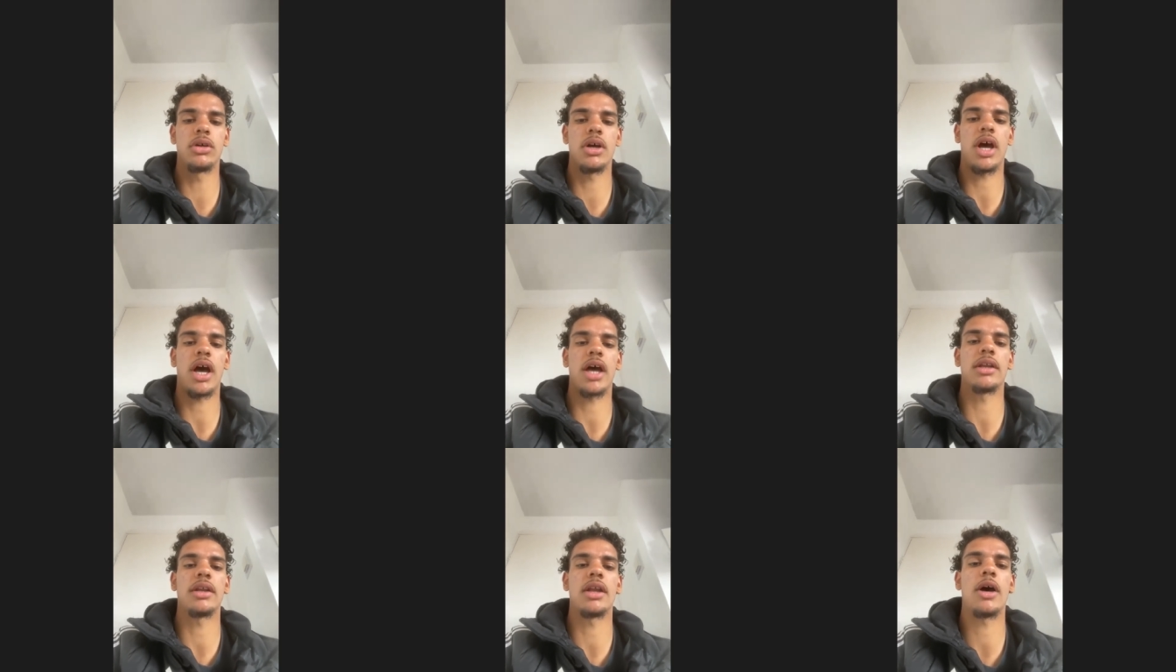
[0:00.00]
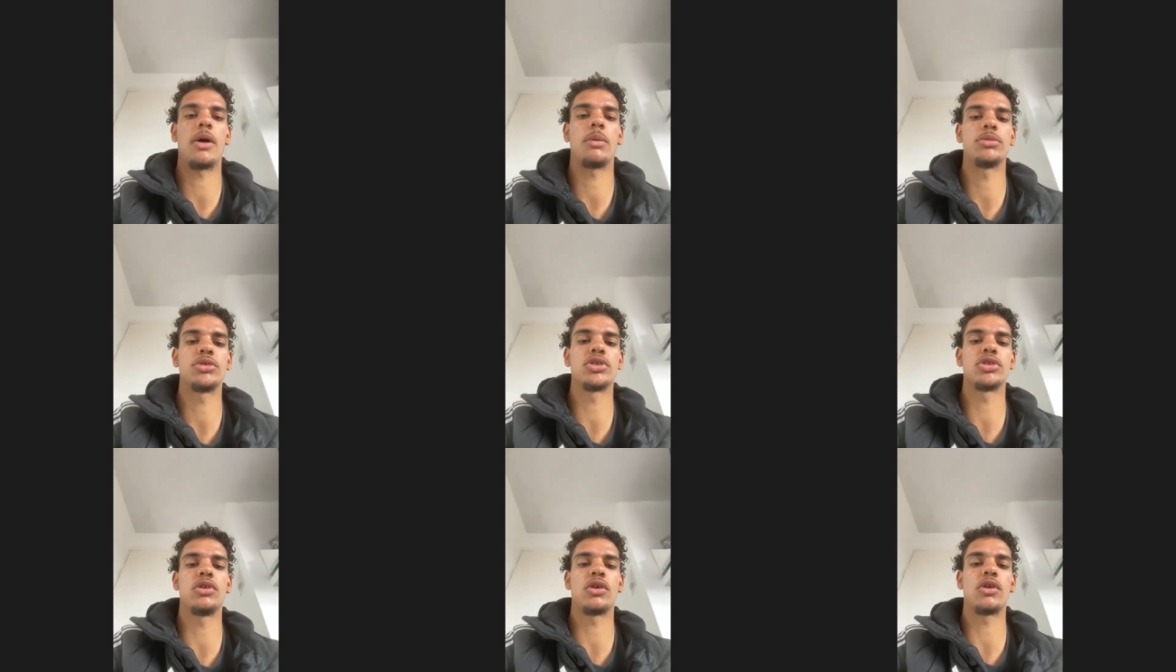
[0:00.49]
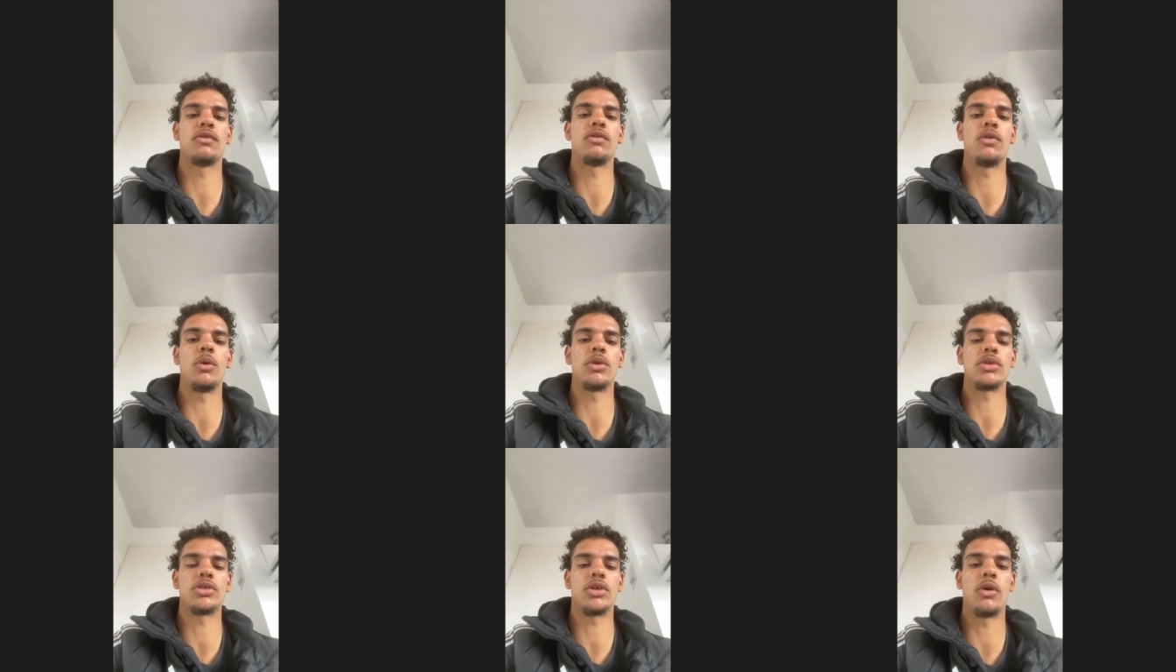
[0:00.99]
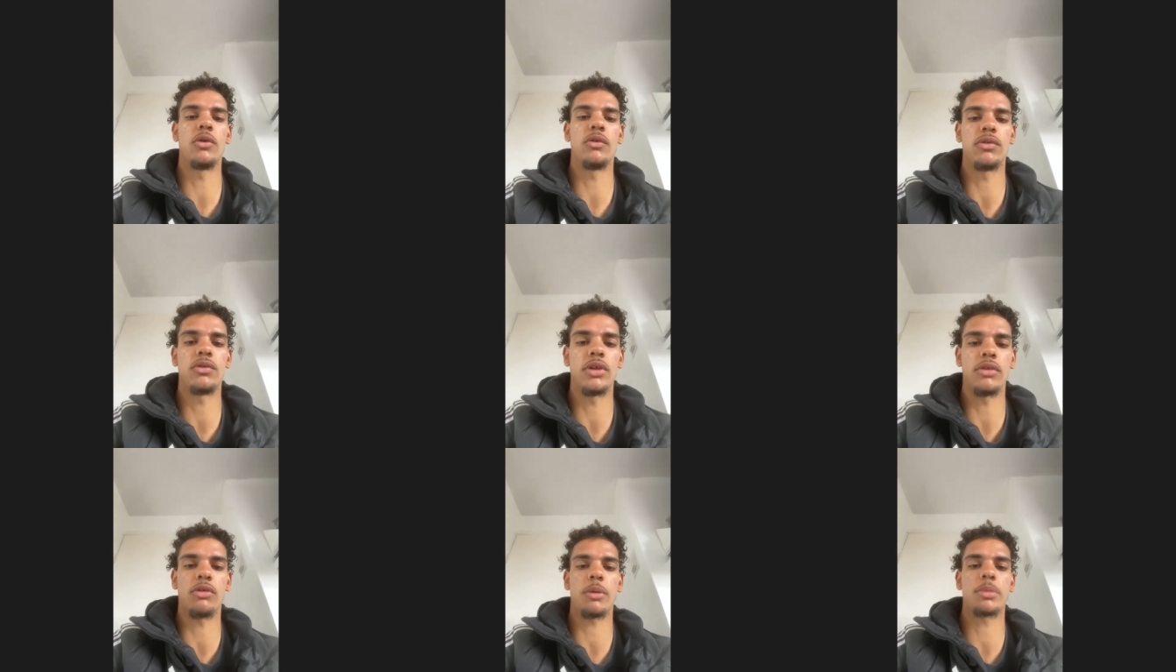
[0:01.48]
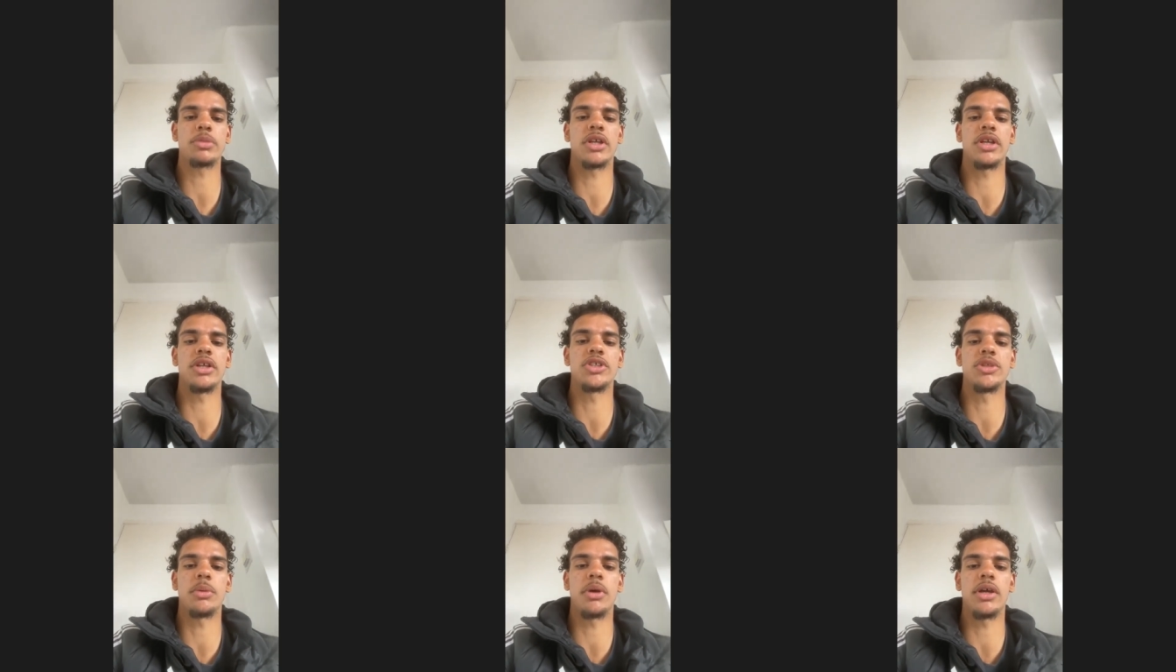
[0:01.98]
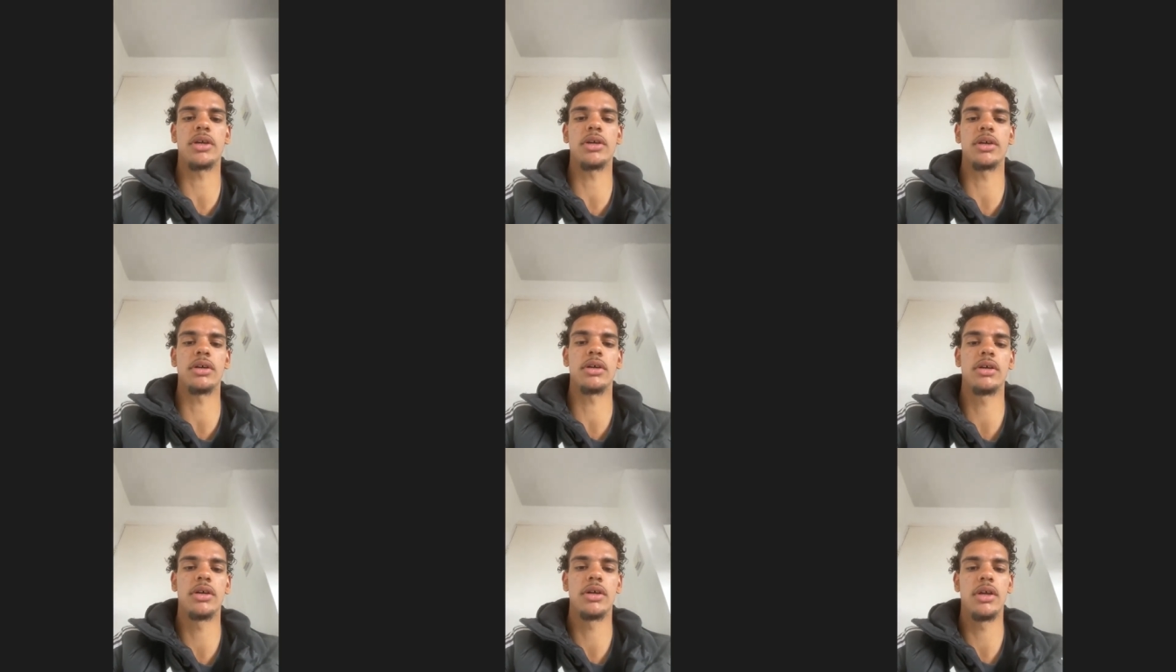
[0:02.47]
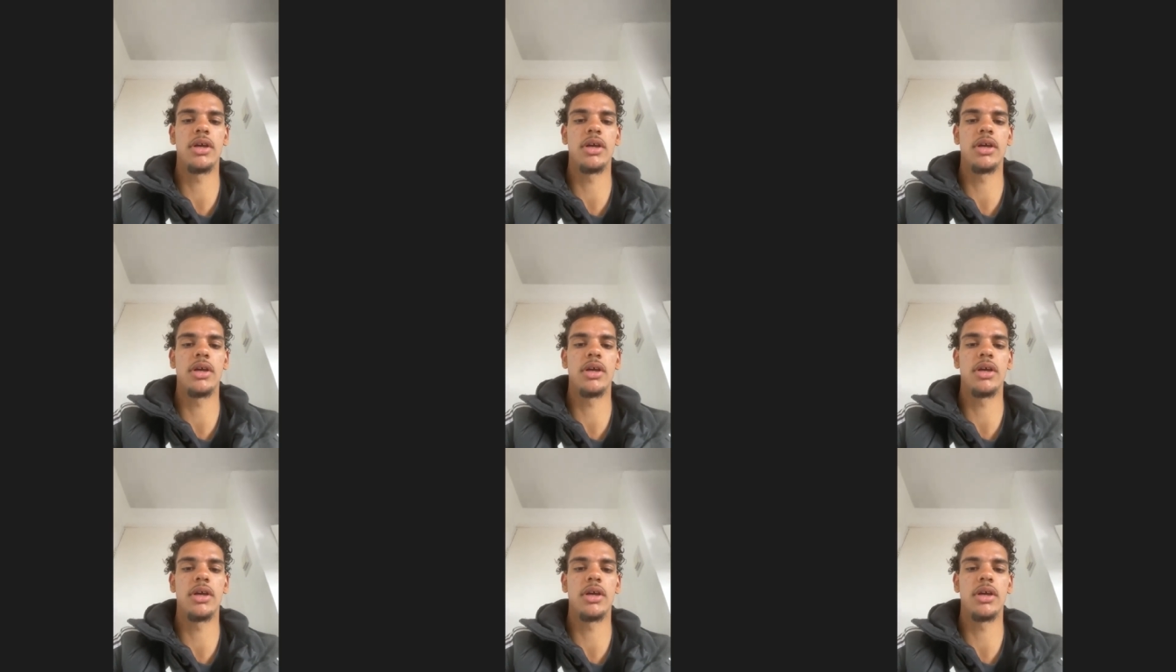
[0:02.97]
and now I'm just looking forward to hopefully representing Jamaica